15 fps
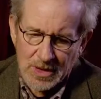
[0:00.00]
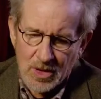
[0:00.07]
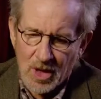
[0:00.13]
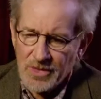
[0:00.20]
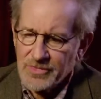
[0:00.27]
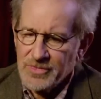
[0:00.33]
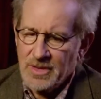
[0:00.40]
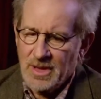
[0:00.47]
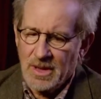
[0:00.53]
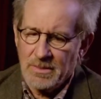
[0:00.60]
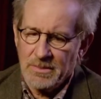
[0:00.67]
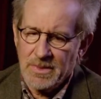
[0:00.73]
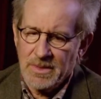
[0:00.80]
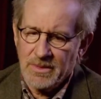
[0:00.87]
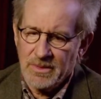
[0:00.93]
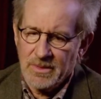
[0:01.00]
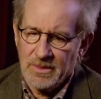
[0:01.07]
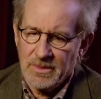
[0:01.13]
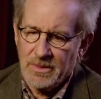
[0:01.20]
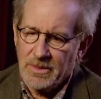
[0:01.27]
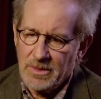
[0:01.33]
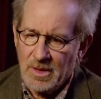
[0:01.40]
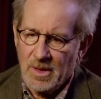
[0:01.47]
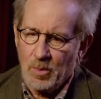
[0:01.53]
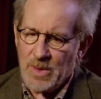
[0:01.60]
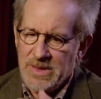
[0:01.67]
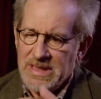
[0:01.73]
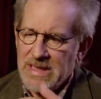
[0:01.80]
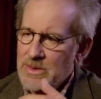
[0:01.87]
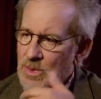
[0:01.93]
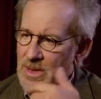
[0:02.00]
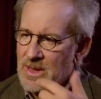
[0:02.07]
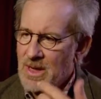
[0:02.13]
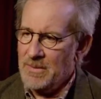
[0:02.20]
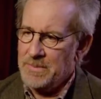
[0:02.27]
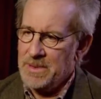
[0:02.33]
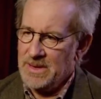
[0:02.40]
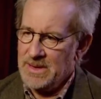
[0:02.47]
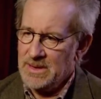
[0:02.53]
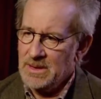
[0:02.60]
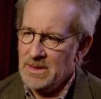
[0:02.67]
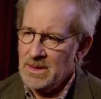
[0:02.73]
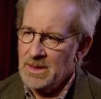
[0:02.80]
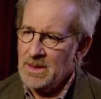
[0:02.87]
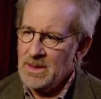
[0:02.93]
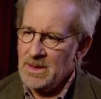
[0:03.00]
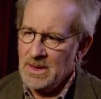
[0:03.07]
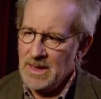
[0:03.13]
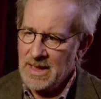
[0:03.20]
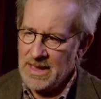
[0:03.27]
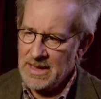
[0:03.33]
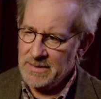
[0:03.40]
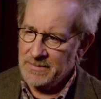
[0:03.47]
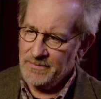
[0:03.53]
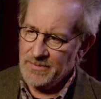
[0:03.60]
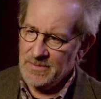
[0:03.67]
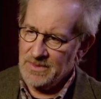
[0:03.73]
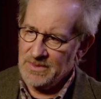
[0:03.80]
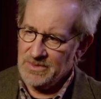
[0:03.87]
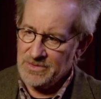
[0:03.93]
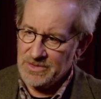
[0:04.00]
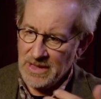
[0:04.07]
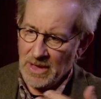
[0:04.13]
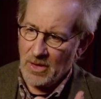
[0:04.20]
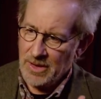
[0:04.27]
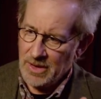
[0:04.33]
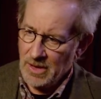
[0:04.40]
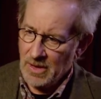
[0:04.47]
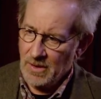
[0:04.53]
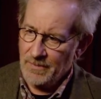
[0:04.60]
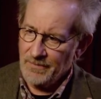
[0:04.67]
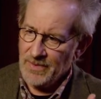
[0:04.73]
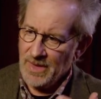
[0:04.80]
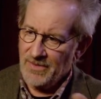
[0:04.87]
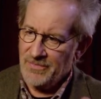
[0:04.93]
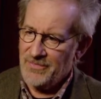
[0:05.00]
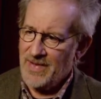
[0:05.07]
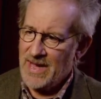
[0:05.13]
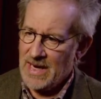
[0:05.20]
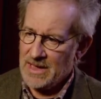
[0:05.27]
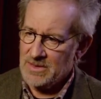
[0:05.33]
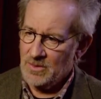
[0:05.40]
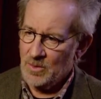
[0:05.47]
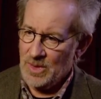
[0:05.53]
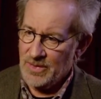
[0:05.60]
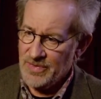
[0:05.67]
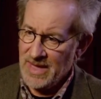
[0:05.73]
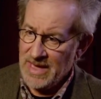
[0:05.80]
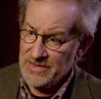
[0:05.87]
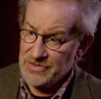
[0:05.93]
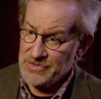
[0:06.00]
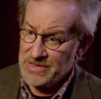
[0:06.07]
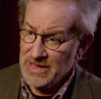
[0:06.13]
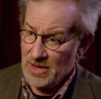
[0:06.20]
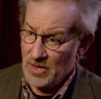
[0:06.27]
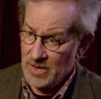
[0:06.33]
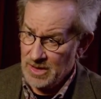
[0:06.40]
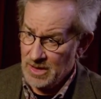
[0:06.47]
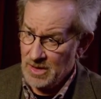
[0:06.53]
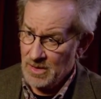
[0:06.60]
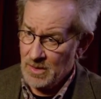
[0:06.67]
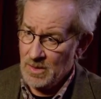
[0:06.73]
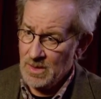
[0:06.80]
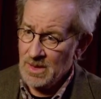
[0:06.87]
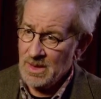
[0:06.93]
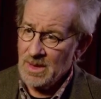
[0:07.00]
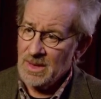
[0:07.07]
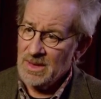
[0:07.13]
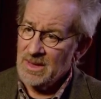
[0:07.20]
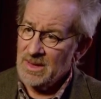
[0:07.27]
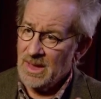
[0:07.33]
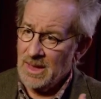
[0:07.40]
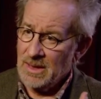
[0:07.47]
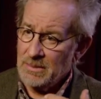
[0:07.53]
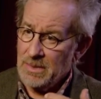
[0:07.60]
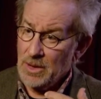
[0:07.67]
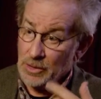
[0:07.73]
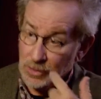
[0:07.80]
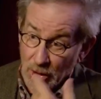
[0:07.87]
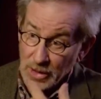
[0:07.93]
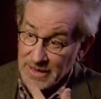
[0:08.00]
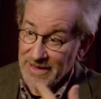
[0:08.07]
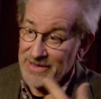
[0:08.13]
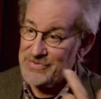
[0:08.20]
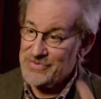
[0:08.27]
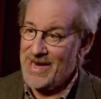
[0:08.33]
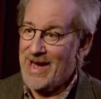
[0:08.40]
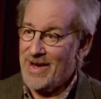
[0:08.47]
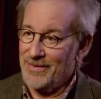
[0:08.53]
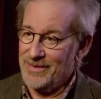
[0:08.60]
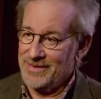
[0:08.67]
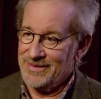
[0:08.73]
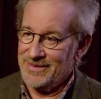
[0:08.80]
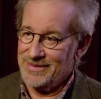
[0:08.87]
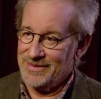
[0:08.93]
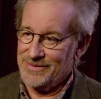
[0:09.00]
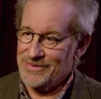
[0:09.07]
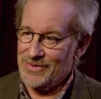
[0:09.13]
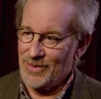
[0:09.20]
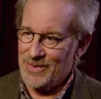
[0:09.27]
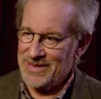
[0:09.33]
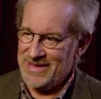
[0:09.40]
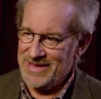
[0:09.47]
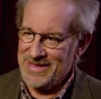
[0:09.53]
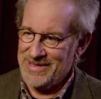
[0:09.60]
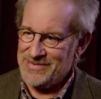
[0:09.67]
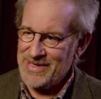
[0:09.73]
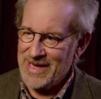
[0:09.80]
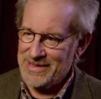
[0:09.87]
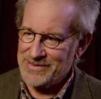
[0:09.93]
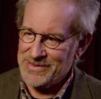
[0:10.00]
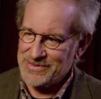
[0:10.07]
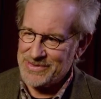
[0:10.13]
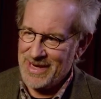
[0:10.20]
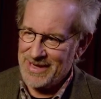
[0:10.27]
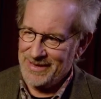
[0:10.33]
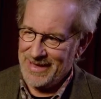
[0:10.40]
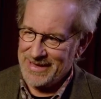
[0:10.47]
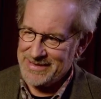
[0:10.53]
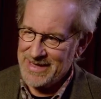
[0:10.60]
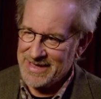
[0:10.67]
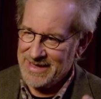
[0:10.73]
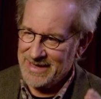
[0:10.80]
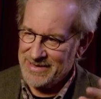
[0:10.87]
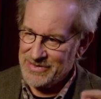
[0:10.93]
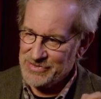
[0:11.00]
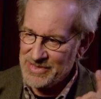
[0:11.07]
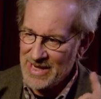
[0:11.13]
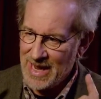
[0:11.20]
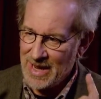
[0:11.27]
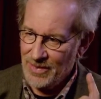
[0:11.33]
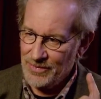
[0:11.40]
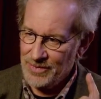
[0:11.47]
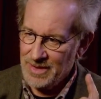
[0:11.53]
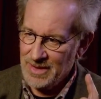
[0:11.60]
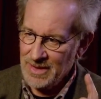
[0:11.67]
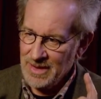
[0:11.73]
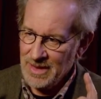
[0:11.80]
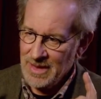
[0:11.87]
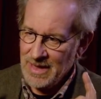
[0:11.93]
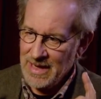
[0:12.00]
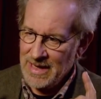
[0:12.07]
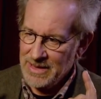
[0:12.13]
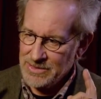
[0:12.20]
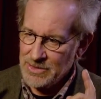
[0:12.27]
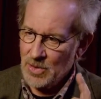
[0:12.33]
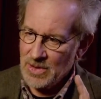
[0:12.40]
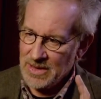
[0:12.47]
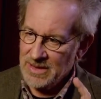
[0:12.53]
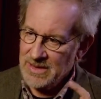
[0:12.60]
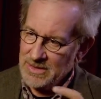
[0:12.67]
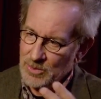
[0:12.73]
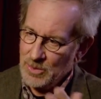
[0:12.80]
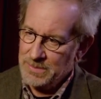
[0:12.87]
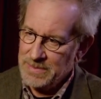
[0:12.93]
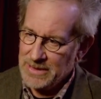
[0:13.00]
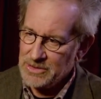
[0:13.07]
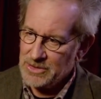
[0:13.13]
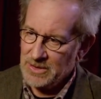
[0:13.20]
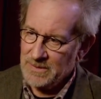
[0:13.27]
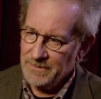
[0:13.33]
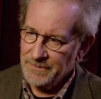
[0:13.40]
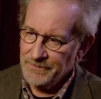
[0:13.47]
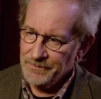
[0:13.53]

Because we need to accompany a stereo effect with a stereo looking sound. So in a sense, it's kind of like taking a sound and turning it into a picture.